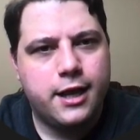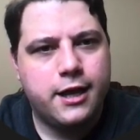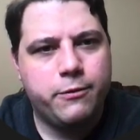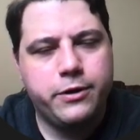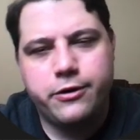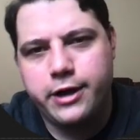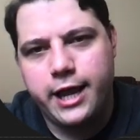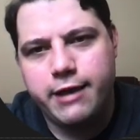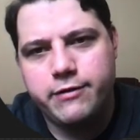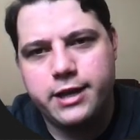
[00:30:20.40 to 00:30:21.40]
We don't
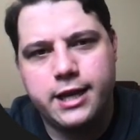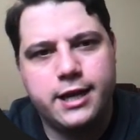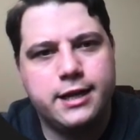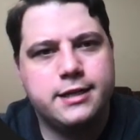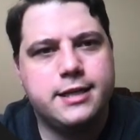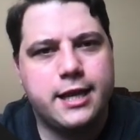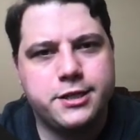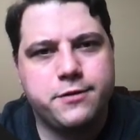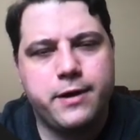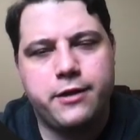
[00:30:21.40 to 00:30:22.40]
have any
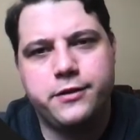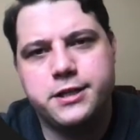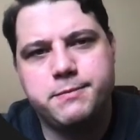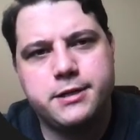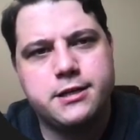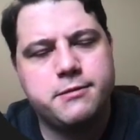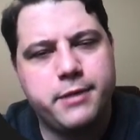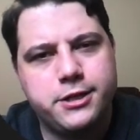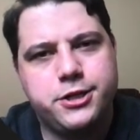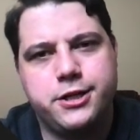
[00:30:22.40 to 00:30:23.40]
tests around this, but as I
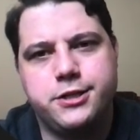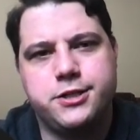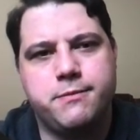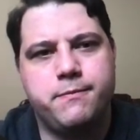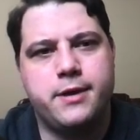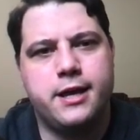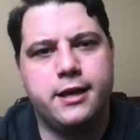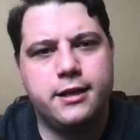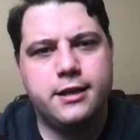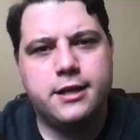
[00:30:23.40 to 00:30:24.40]
mentioned, some
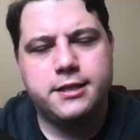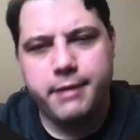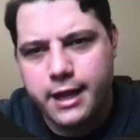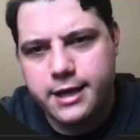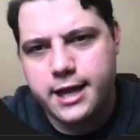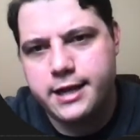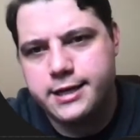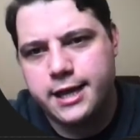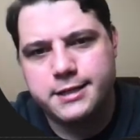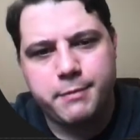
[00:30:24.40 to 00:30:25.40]
end-to-end
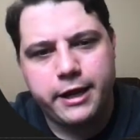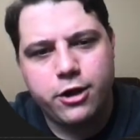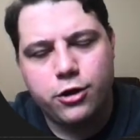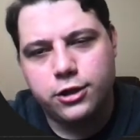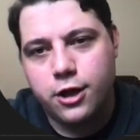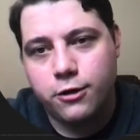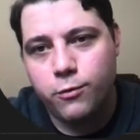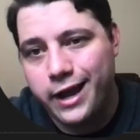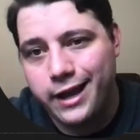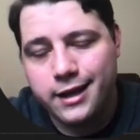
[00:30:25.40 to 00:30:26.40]
tests might go a long
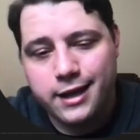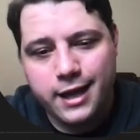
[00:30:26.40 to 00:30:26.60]
way.